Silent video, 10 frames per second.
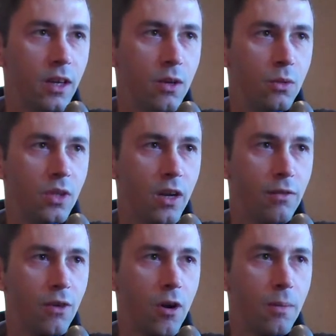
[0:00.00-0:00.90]
He was at a
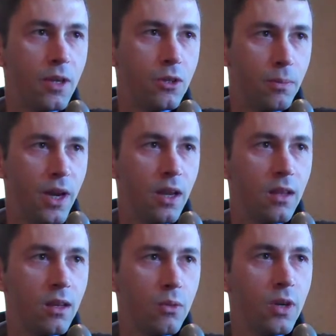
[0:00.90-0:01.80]
farm in
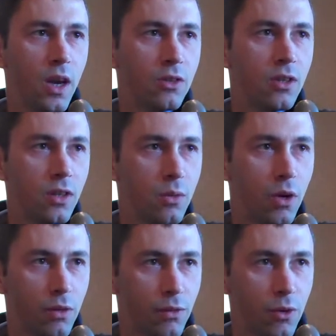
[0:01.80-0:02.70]
Japan that we actually did
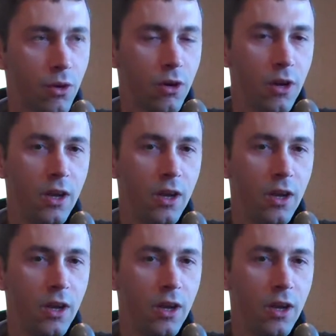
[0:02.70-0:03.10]
work for.